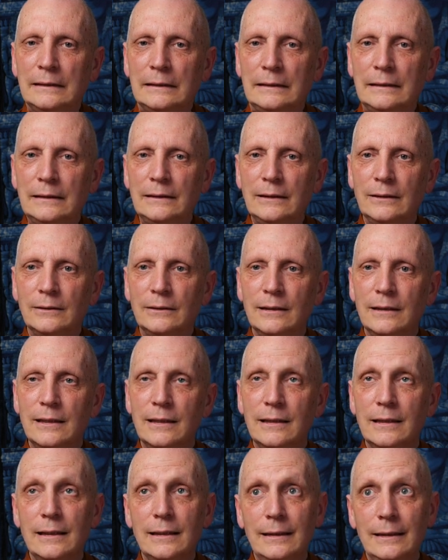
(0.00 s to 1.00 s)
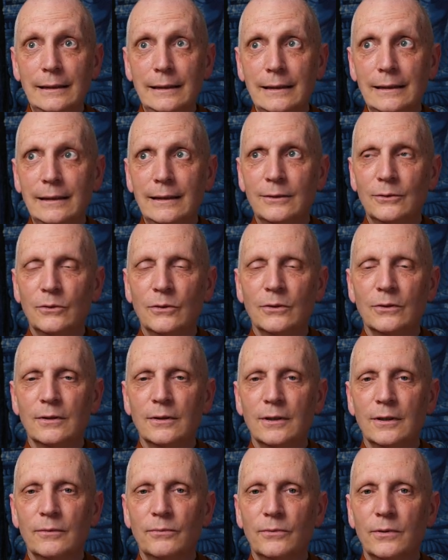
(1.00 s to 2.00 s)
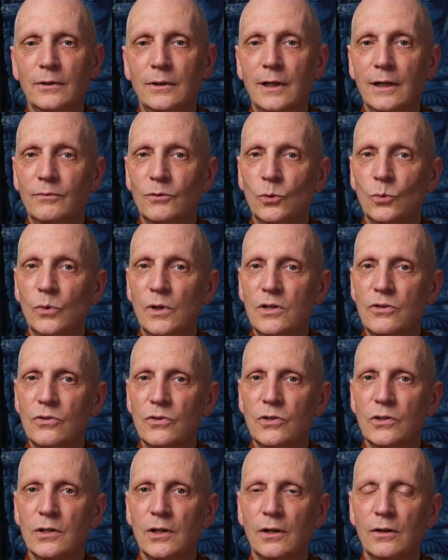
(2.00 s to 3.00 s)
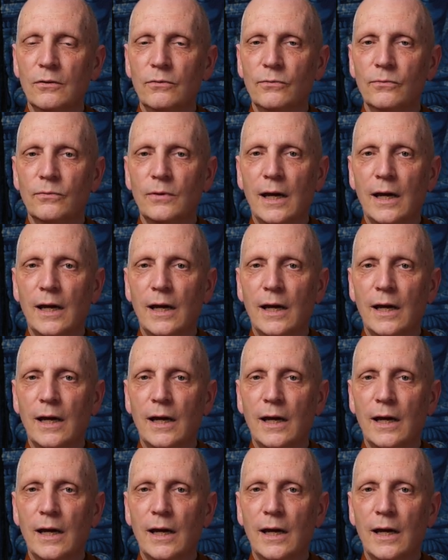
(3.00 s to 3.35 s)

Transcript: So this is the thing, you know, if there never was a self,